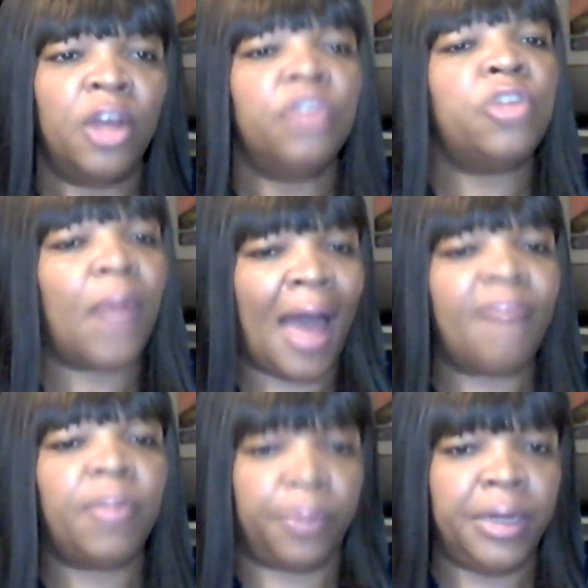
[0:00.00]
So have
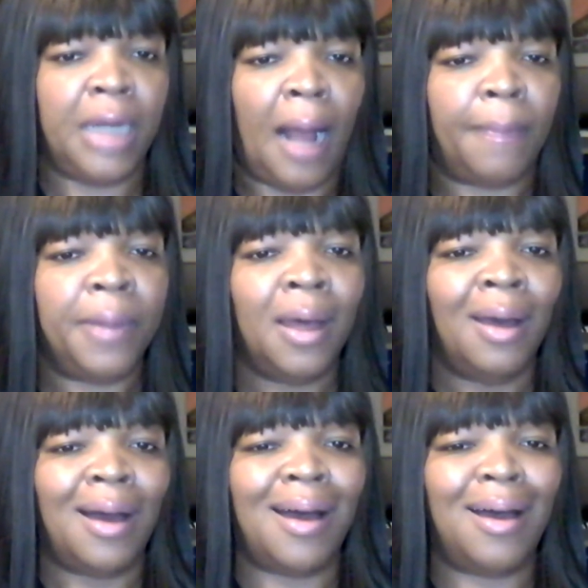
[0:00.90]
a prenup.
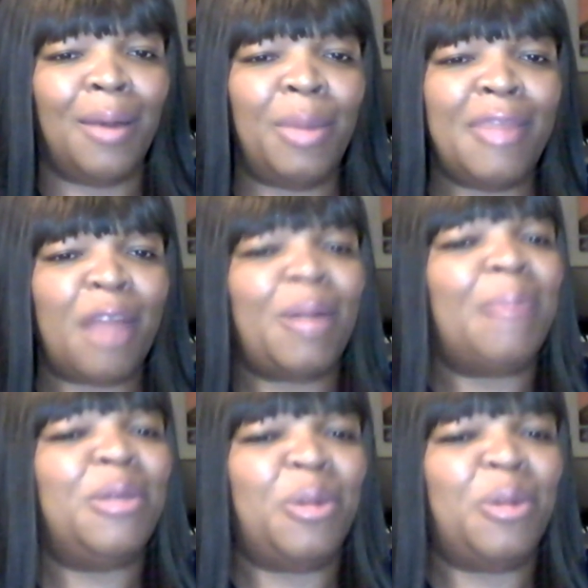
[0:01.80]
And that's probably the